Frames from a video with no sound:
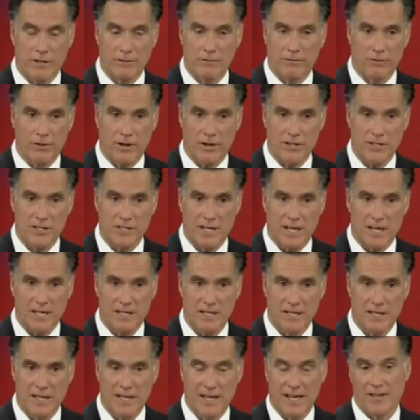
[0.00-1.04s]
for our state.
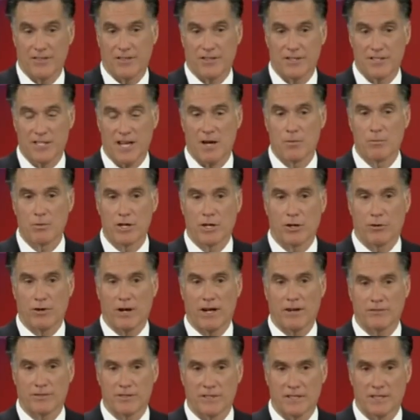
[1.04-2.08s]
At the time we
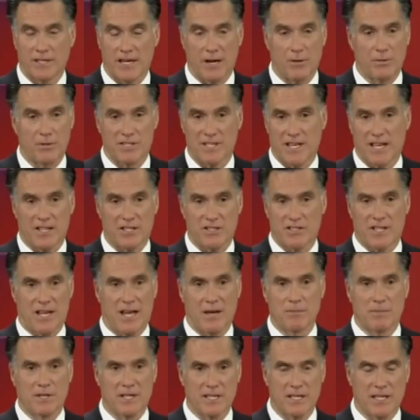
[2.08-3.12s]
crafted method, I was asked
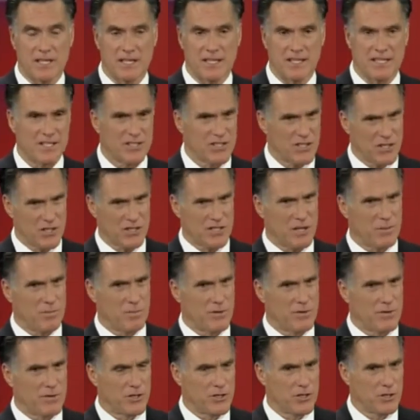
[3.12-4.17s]
time and again, is this
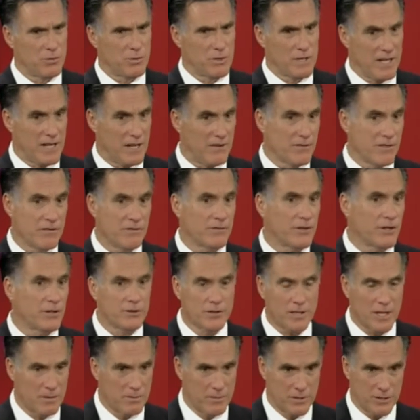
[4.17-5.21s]
something you would have the
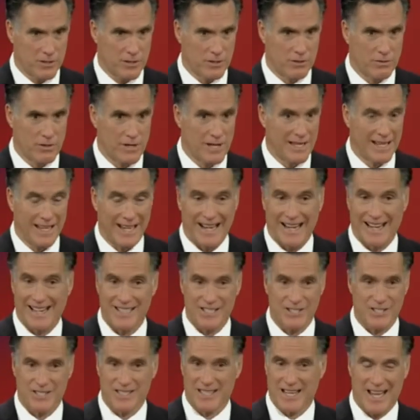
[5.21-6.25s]
federal government do? I
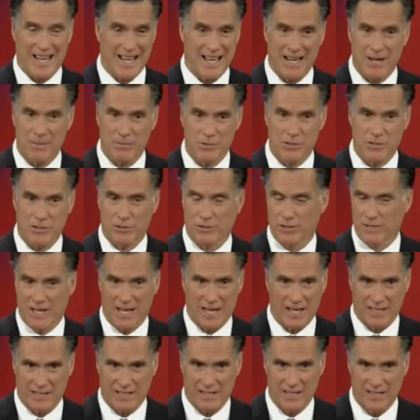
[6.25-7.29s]
said, absolutely
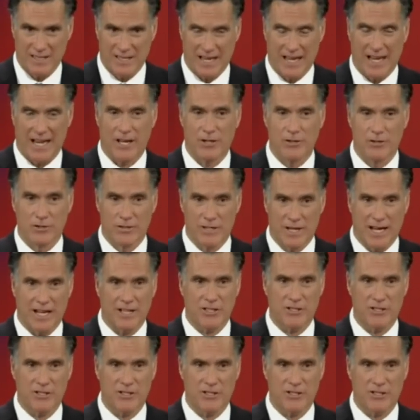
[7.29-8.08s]
not. I do not